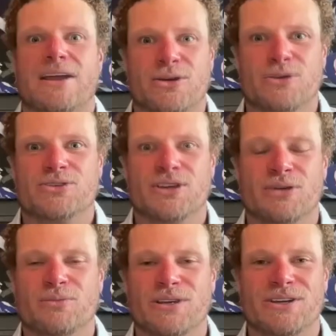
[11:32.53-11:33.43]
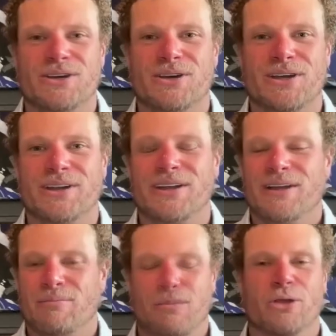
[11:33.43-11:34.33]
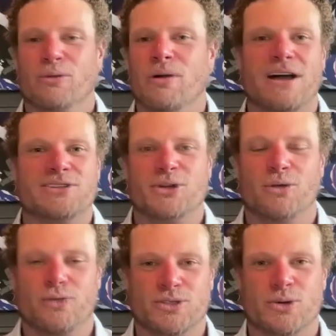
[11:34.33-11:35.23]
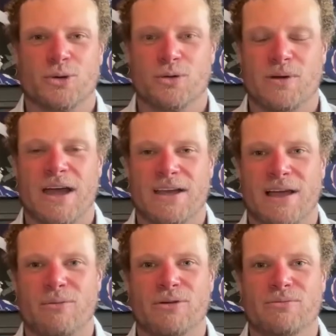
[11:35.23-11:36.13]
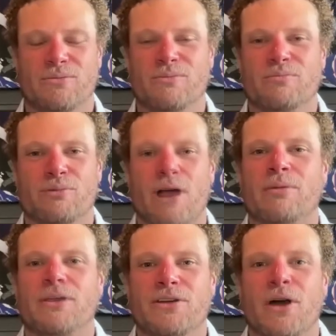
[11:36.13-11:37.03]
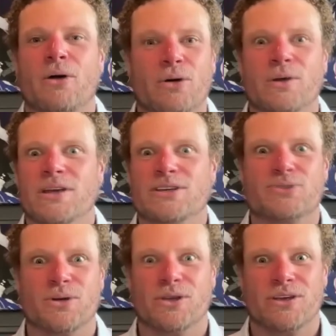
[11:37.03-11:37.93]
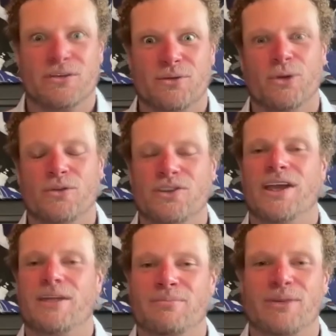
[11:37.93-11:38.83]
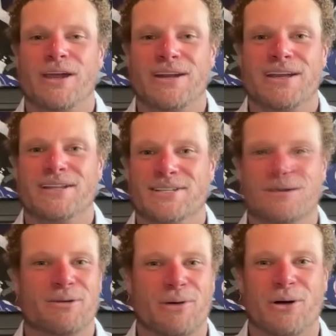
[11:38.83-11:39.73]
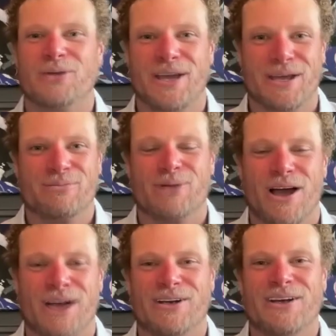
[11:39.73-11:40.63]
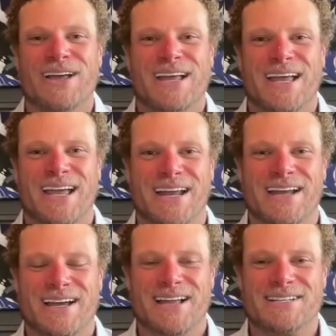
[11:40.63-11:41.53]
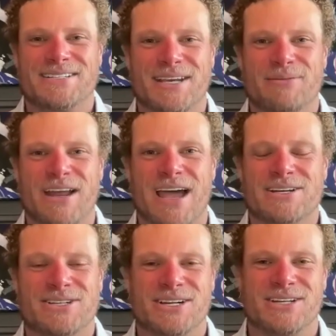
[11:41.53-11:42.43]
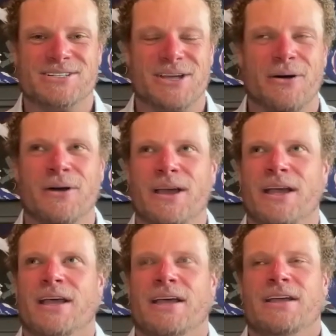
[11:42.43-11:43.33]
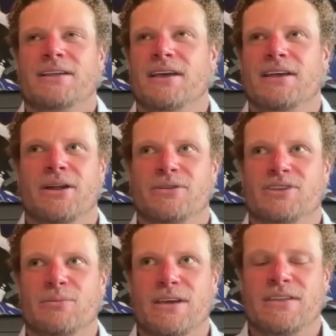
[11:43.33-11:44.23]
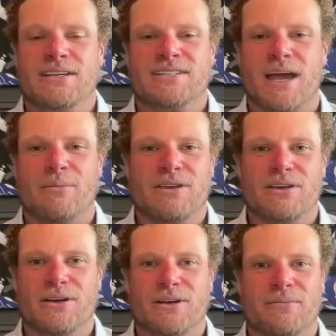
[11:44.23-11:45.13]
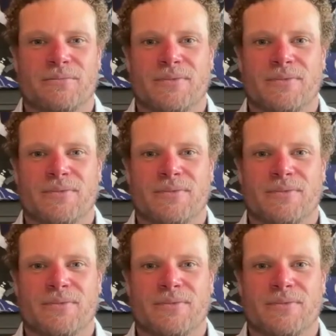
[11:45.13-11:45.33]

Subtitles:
who's going to be good. Miller Moss, Louisville's quarterback, I wouldn't probably know who he is really if Louisville hadn't played against him in a bowl game prior, and I got to see him in action. And so, to me, this time of year,